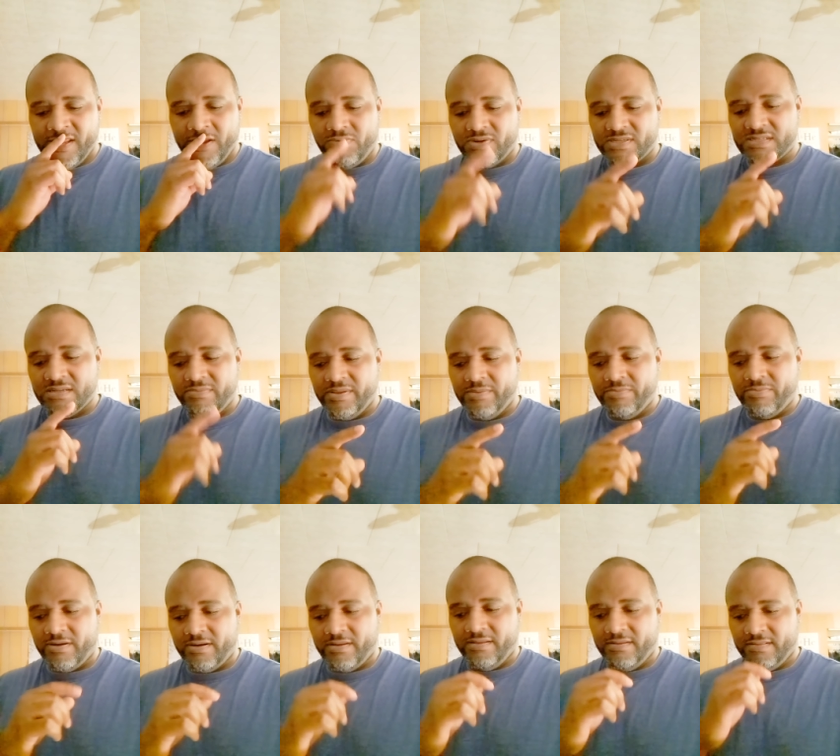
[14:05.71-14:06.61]
Who wants to be
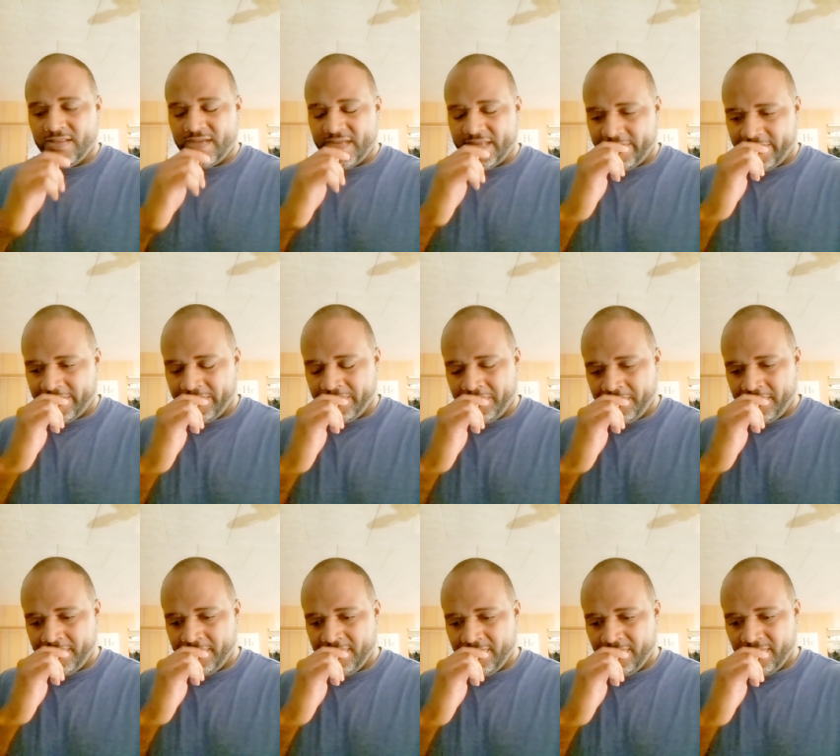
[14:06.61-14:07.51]
part of your life?
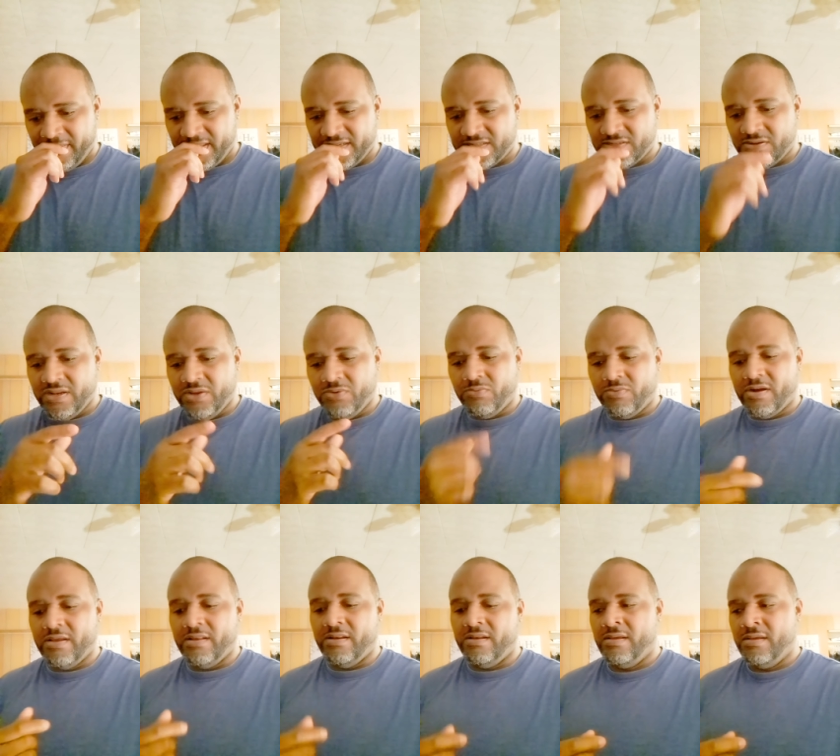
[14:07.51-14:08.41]
There's only
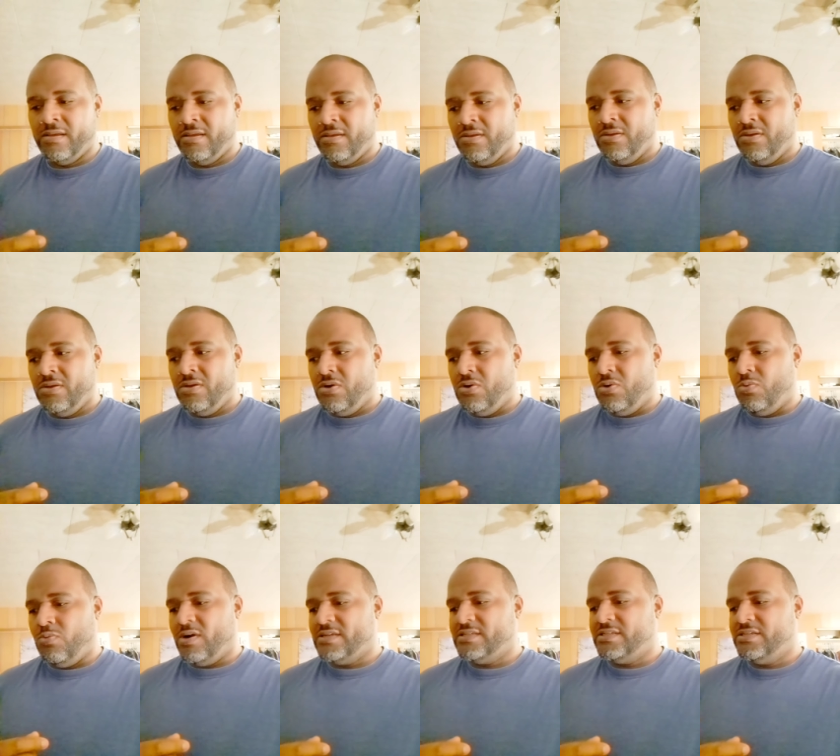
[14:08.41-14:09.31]
one
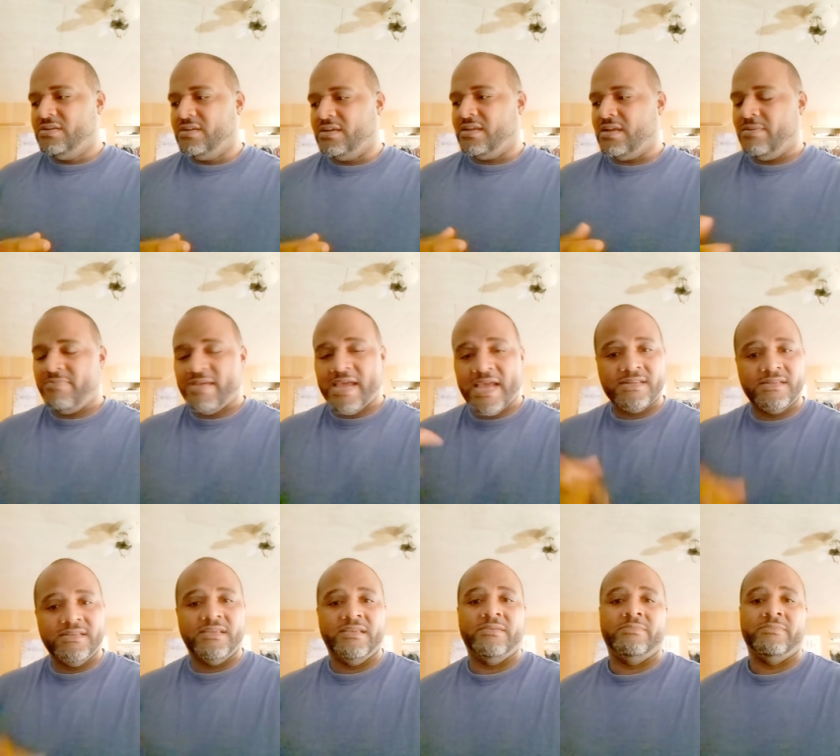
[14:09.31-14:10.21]
who wants you to come back
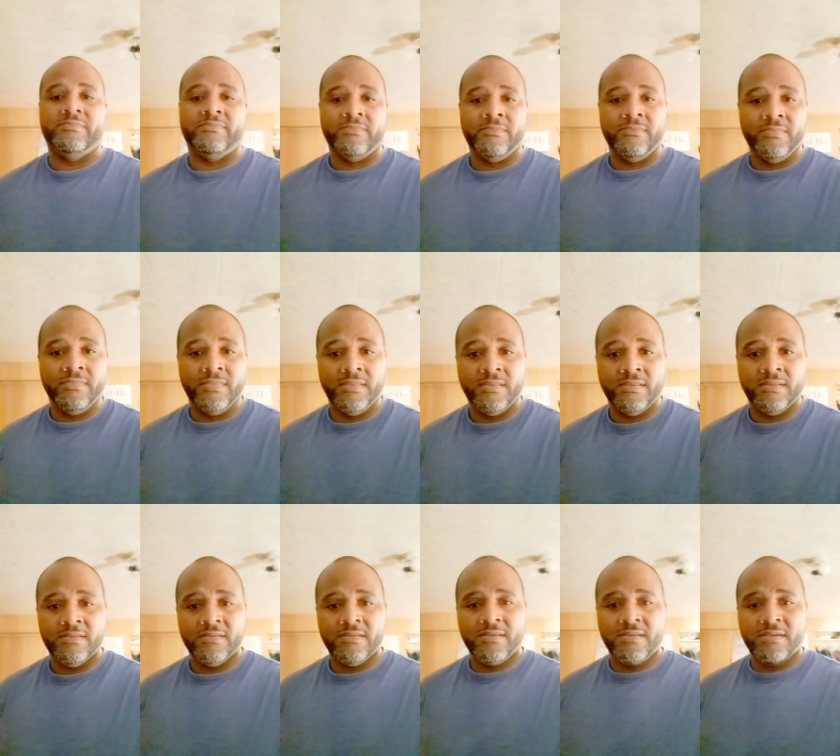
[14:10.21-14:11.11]
to Him.
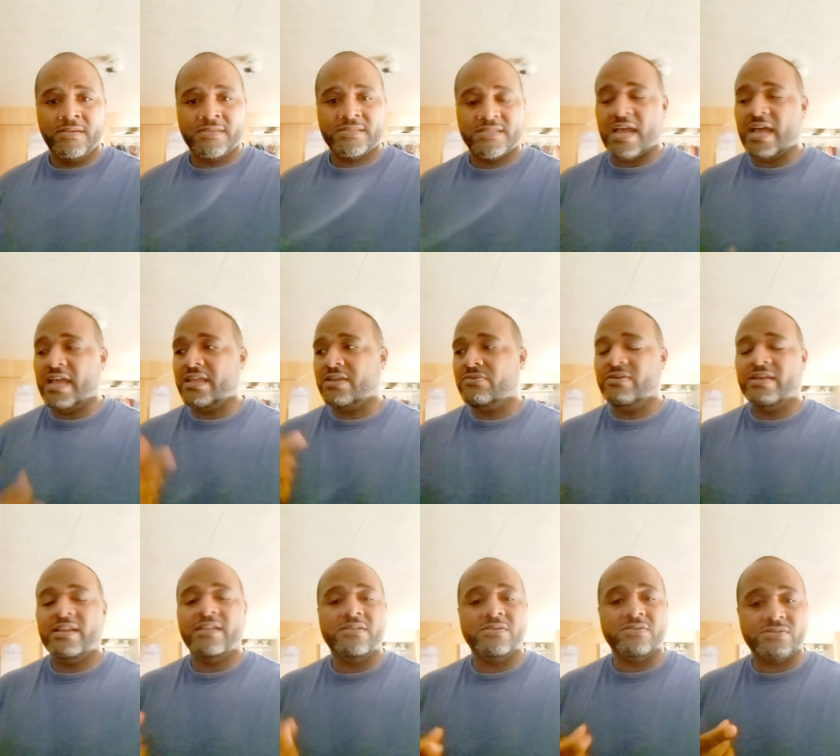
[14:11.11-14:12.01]
So I
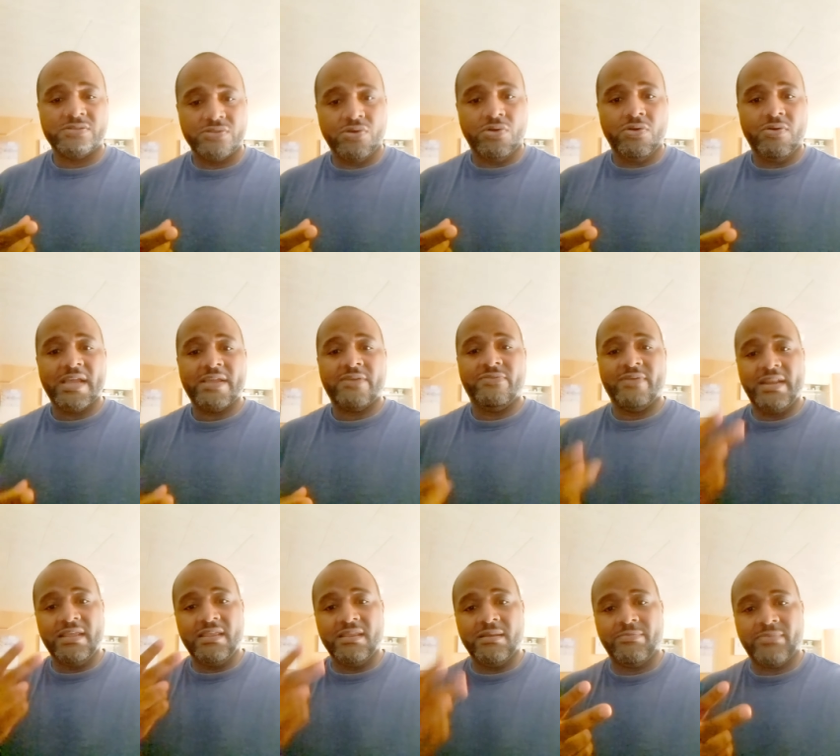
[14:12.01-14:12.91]
created your soul, I
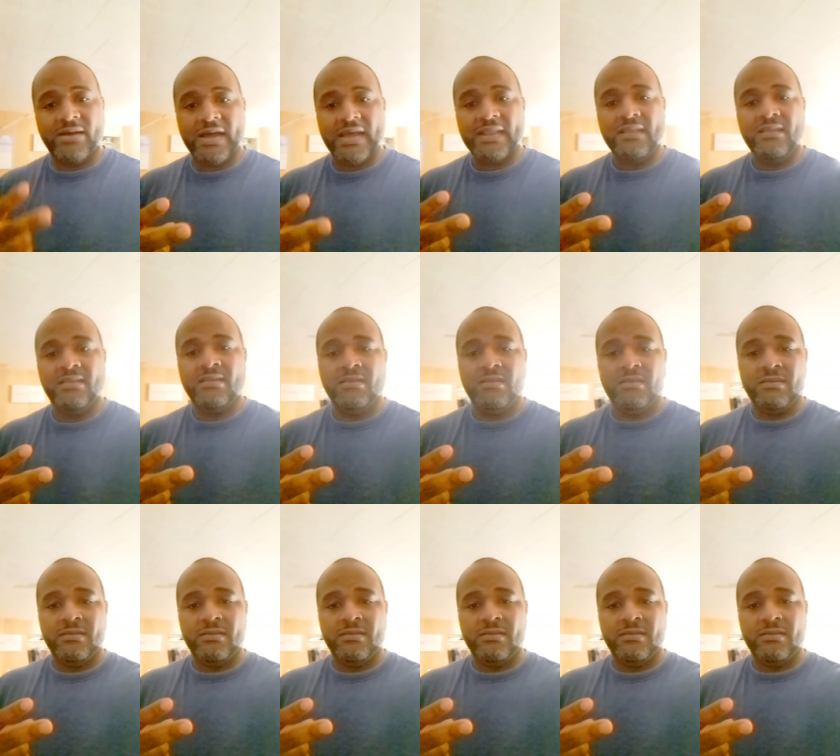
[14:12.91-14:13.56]
created your body.